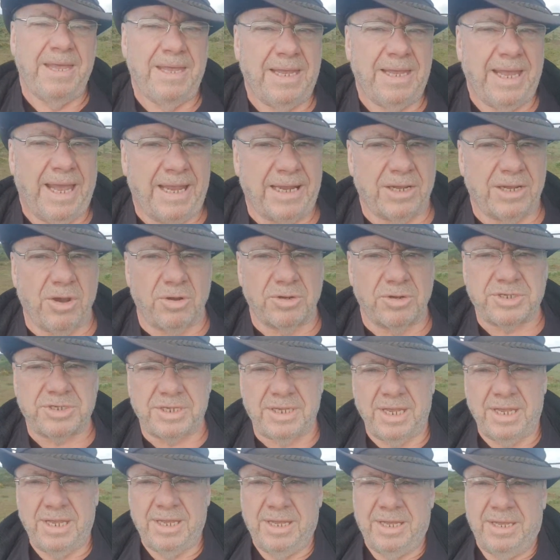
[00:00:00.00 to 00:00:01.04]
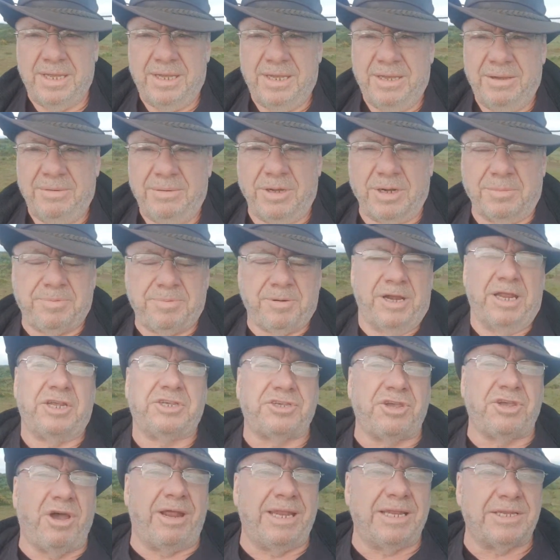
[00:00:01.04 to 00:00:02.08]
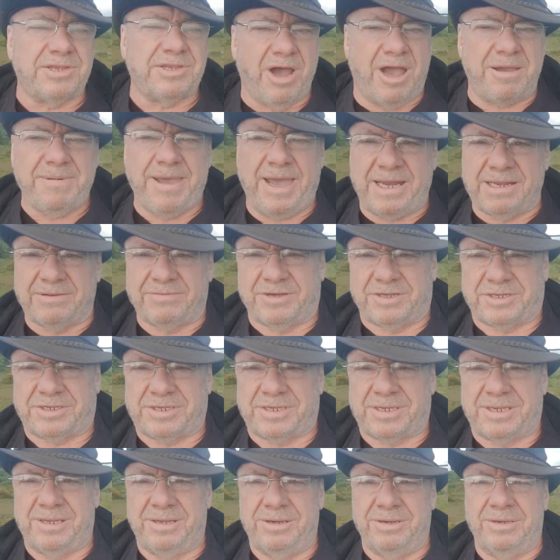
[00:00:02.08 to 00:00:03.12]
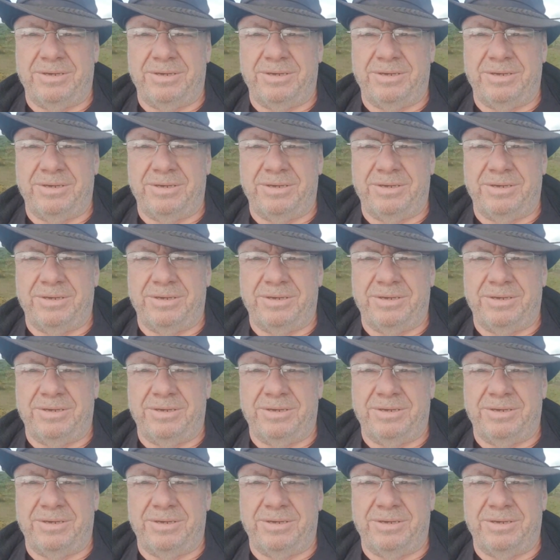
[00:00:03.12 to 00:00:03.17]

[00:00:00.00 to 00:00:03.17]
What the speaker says: And of course, we've got a pretty exciting time ahead of us,